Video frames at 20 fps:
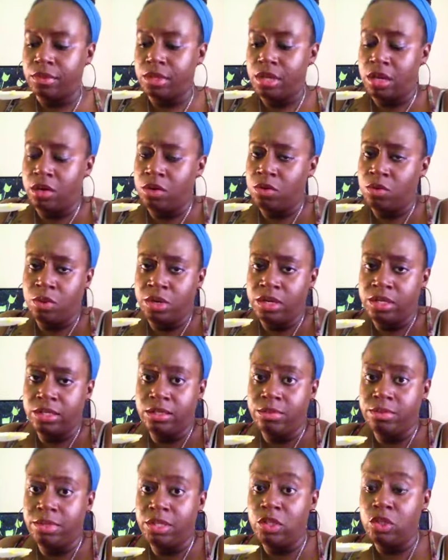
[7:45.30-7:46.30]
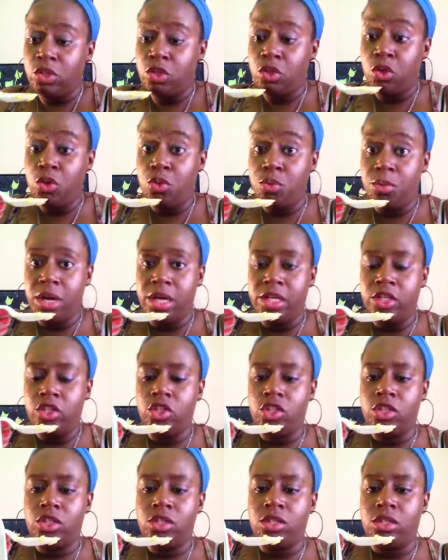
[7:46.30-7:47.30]
I don't want it to be too
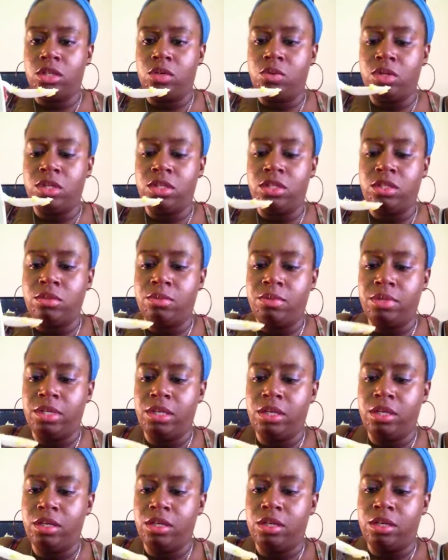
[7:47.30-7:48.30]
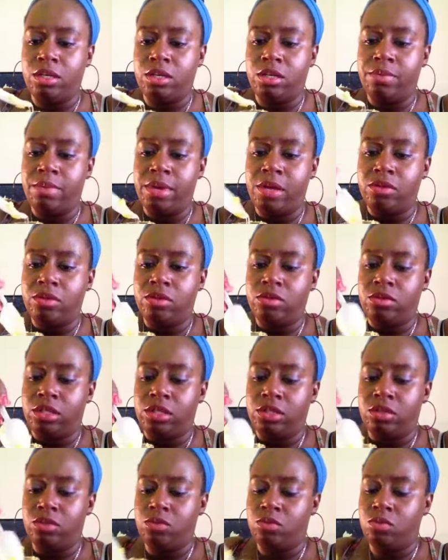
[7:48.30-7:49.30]
much. I want it to be a good amount. So
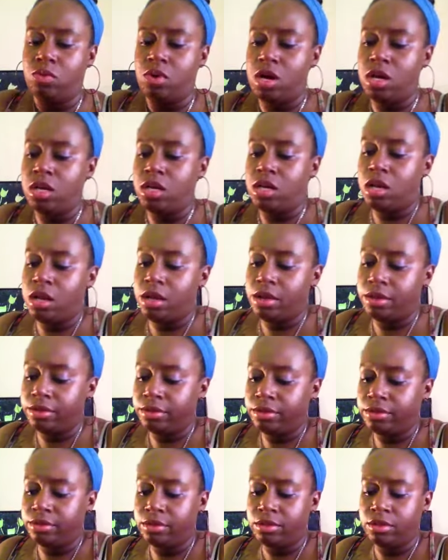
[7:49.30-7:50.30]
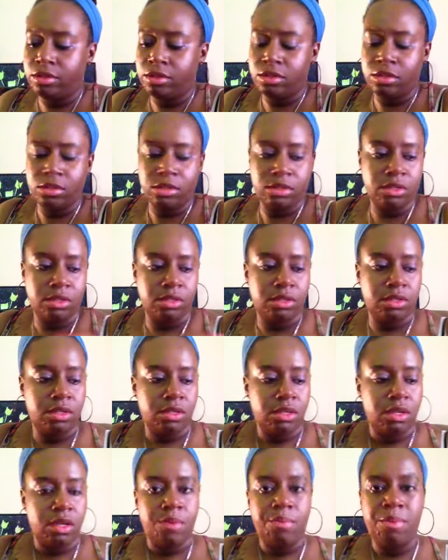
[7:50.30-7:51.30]
that's 1.
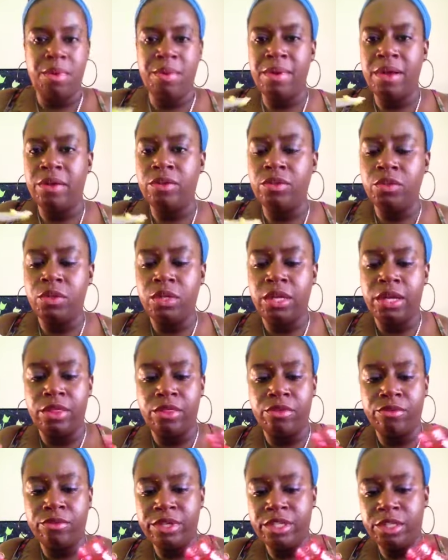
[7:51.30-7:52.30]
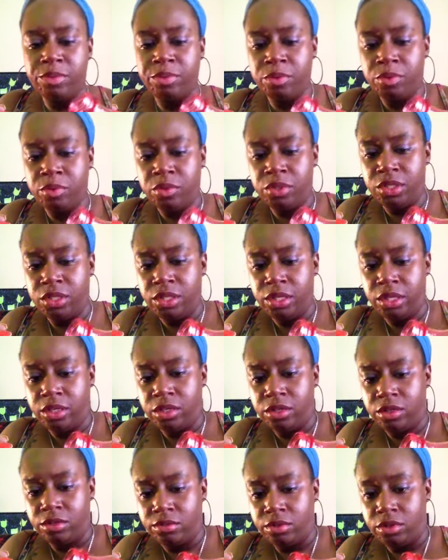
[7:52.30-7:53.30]
Maybe I'll do like 3 spoons and
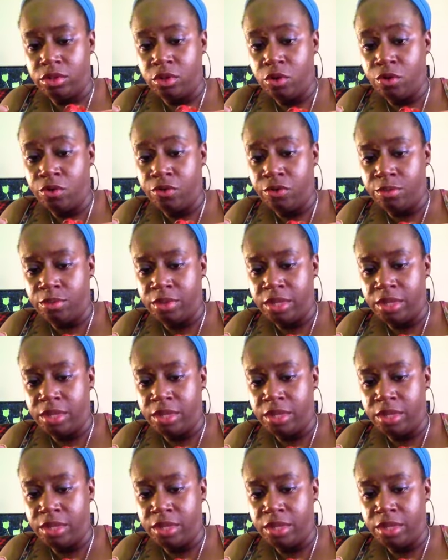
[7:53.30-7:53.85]
then go from